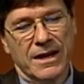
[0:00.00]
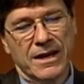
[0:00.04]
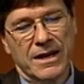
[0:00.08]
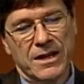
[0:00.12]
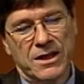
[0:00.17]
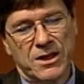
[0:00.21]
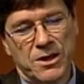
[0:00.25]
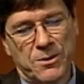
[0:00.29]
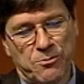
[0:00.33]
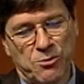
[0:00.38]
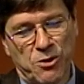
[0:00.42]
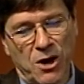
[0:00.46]

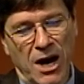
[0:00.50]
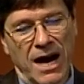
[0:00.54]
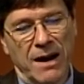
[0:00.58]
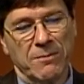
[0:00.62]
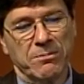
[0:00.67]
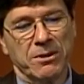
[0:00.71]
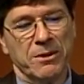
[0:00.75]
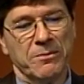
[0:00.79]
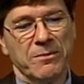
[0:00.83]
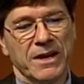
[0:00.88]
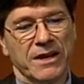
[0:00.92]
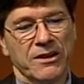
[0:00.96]
The
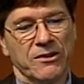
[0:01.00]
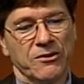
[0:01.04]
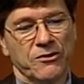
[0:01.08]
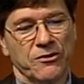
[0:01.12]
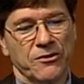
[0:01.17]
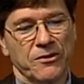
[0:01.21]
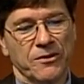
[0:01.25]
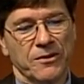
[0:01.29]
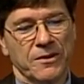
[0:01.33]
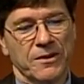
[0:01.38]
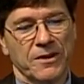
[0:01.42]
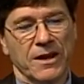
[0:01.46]
problem
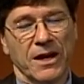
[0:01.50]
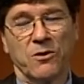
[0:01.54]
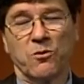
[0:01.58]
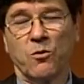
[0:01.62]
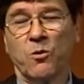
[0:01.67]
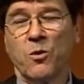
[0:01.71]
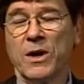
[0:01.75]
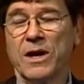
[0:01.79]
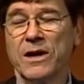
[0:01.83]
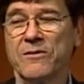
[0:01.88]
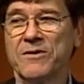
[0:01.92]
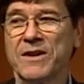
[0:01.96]
is that
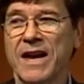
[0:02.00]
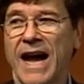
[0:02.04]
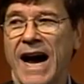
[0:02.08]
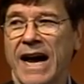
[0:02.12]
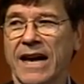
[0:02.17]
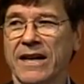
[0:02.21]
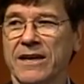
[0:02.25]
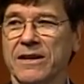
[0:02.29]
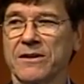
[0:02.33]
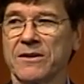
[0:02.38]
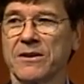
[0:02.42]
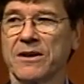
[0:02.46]
we've
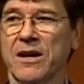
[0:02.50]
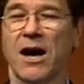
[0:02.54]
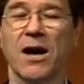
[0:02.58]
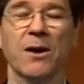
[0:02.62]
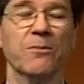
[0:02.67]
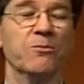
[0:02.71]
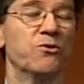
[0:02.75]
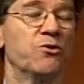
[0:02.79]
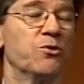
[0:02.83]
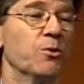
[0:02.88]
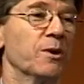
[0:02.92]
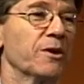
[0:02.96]
not
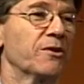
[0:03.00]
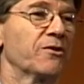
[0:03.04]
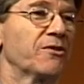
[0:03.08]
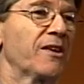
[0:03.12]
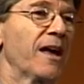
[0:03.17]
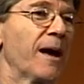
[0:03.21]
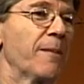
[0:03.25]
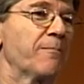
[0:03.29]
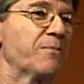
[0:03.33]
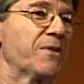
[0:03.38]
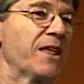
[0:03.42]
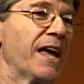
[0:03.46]
come to
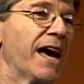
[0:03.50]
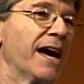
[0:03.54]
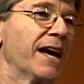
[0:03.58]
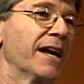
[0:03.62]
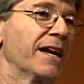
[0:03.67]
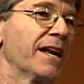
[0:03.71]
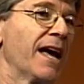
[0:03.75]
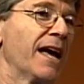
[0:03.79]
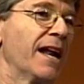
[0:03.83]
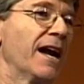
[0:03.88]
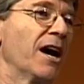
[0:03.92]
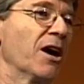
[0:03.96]
accept that,
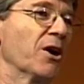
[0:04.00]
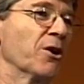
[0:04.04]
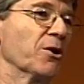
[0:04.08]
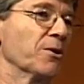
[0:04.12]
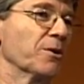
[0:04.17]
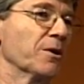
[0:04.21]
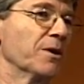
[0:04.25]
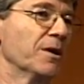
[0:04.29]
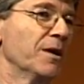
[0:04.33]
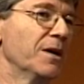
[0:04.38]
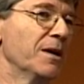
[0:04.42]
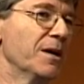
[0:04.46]
and
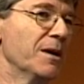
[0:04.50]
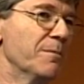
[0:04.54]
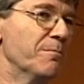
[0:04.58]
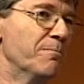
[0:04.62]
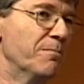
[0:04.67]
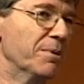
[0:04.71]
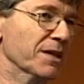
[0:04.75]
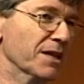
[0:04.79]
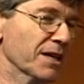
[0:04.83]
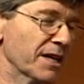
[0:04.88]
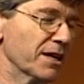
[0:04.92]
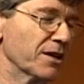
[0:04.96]
our
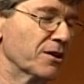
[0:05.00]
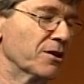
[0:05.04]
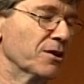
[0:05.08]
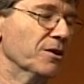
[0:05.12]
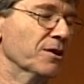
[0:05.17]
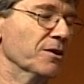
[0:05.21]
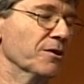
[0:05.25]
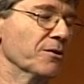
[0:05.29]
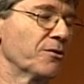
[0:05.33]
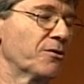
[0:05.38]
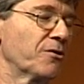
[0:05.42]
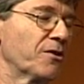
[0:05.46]

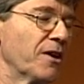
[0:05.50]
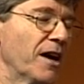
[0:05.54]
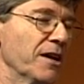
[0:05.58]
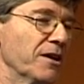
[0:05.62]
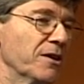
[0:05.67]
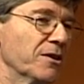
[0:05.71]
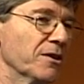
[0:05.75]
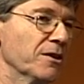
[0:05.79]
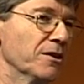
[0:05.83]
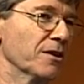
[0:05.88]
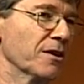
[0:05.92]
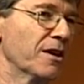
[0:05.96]
political
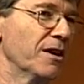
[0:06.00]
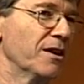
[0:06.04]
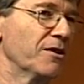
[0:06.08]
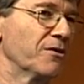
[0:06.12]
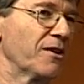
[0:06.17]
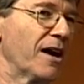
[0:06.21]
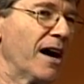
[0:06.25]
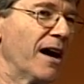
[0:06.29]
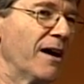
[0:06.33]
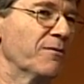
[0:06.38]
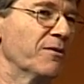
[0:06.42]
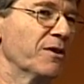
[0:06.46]
cycle is
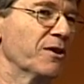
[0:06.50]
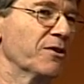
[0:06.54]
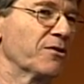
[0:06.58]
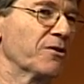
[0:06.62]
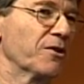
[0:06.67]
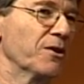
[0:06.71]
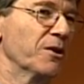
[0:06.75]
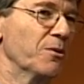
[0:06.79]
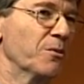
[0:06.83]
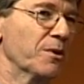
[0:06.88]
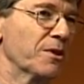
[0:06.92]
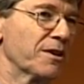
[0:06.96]

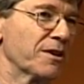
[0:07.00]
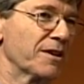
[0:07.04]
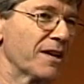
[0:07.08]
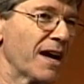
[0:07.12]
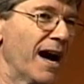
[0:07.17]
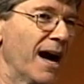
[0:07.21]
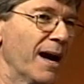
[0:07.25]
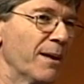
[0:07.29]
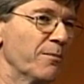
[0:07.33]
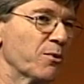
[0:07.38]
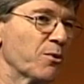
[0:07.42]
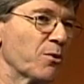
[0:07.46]
obviously with the
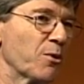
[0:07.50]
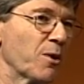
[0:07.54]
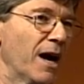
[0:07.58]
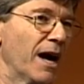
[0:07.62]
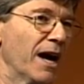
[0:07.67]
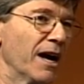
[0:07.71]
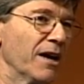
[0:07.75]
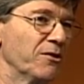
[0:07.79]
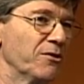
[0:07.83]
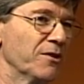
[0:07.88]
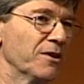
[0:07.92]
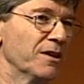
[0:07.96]
time
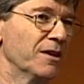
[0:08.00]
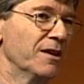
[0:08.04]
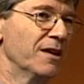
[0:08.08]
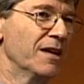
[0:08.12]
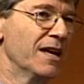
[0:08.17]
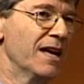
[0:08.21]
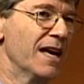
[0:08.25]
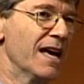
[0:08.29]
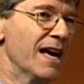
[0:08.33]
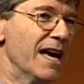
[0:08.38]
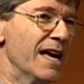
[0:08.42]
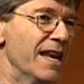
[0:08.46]
horizon
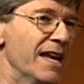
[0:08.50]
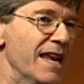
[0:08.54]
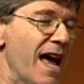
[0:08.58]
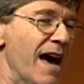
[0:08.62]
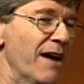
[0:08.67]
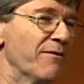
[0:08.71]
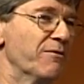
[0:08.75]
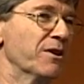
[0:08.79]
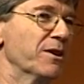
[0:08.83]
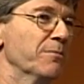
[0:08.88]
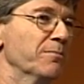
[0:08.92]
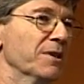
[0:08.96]

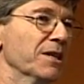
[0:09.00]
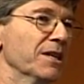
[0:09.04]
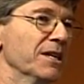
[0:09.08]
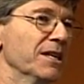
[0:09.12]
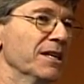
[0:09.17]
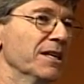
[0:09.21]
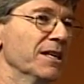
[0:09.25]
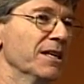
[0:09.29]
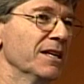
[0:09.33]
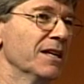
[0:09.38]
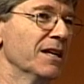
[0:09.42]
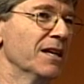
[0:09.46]

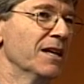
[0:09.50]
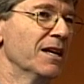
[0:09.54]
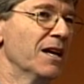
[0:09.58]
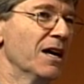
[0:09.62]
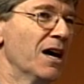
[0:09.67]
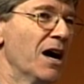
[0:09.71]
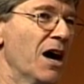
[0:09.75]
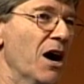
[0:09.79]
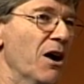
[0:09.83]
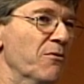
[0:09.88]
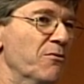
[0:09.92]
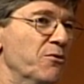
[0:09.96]
inevitably
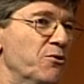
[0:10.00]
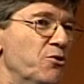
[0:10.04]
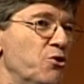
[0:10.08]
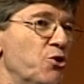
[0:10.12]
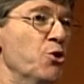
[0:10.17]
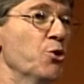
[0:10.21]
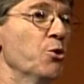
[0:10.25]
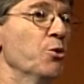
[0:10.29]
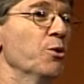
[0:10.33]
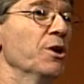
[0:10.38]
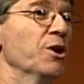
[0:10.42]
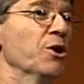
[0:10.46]
of
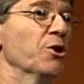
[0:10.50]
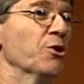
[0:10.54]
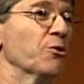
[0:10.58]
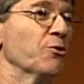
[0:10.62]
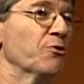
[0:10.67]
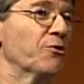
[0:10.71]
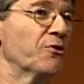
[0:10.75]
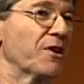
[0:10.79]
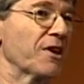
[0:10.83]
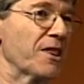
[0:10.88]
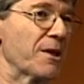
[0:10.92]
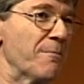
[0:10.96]
two
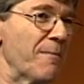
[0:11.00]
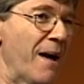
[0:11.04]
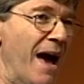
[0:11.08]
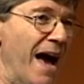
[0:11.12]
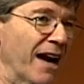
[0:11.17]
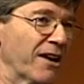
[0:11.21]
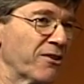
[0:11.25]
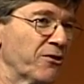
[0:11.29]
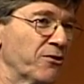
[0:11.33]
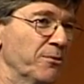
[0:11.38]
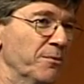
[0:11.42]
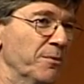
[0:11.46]
years to the
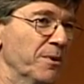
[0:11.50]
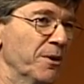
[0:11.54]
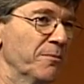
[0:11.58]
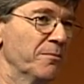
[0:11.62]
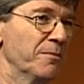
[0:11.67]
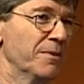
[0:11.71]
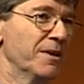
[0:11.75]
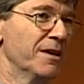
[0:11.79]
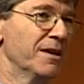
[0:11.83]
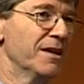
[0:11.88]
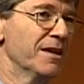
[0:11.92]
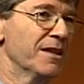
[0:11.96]
maximum.
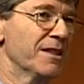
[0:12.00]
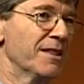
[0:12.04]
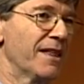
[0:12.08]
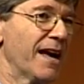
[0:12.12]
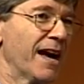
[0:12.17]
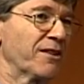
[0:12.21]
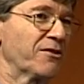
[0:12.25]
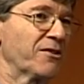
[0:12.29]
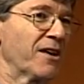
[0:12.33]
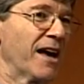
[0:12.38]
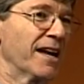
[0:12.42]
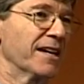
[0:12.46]

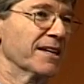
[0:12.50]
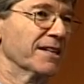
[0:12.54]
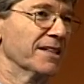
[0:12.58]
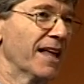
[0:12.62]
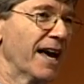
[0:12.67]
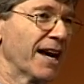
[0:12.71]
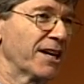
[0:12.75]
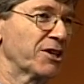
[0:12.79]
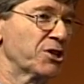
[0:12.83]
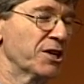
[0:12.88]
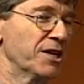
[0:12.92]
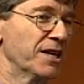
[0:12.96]
That's on
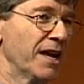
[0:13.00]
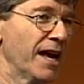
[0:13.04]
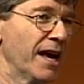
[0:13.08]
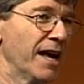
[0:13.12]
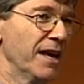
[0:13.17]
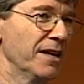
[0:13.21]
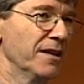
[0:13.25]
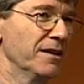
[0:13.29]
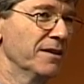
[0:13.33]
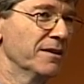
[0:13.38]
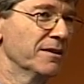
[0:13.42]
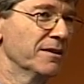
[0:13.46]
election day.